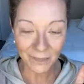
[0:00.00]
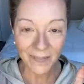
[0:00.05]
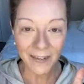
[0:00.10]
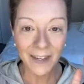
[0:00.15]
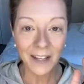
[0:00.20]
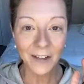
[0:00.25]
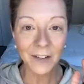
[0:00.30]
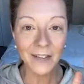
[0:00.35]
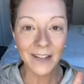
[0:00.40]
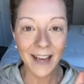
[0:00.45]

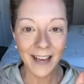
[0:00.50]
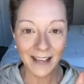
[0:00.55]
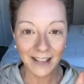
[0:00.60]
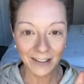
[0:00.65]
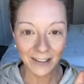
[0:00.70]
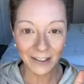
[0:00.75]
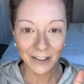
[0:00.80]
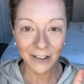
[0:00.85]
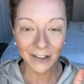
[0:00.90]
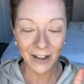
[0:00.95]
It'll take a
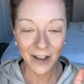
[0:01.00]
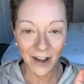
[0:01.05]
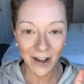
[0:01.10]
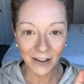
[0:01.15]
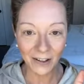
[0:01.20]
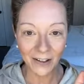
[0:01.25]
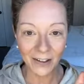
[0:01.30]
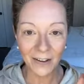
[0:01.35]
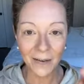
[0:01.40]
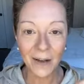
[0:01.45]
little
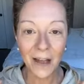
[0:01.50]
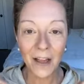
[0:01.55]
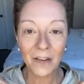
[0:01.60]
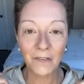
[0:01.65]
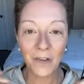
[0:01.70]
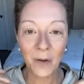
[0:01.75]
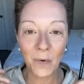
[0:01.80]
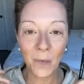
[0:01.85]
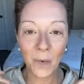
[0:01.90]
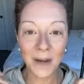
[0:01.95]
longer. If
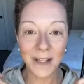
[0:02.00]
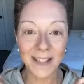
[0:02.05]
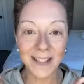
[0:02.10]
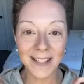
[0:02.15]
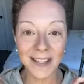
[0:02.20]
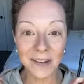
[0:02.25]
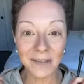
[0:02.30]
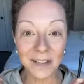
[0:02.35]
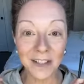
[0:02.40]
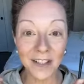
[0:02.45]
you want to
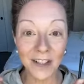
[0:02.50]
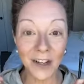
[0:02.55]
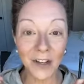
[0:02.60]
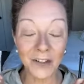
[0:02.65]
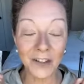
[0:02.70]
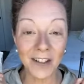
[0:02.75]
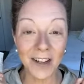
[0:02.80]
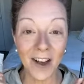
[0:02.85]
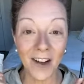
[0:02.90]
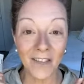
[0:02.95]
see
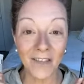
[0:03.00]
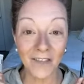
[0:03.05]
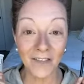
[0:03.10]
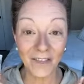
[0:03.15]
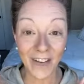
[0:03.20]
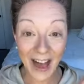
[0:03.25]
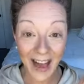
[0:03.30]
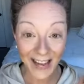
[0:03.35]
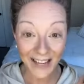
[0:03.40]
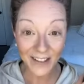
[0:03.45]
results
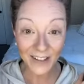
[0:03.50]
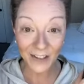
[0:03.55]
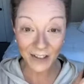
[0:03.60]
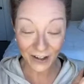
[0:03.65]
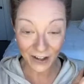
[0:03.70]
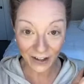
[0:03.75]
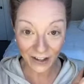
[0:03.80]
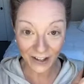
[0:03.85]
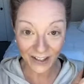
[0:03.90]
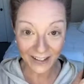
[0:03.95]

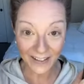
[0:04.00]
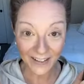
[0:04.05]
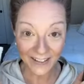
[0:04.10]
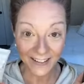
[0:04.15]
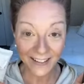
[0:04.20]
faster,